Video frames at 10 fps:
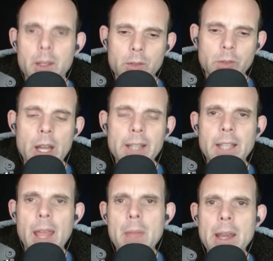lining
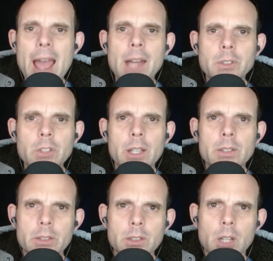and then
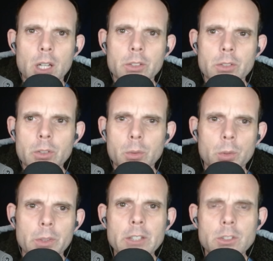advertising the doctors who
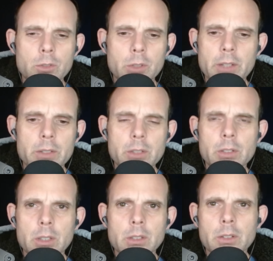will let you
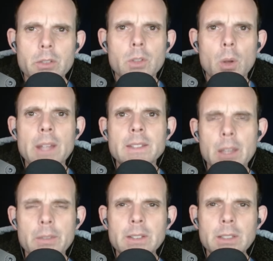transition. So at
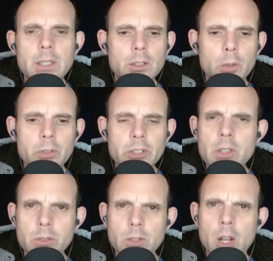17, go see
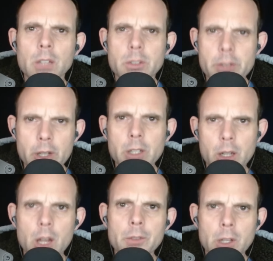this doctor. They'll cut
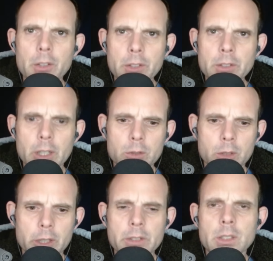off your healthy sex
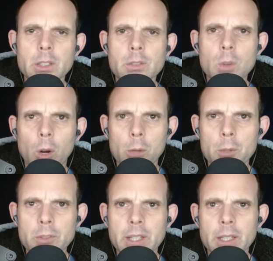organs and give you
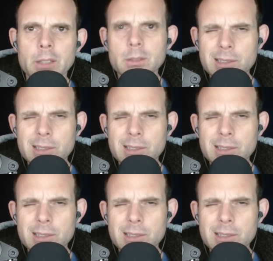hormones, kid.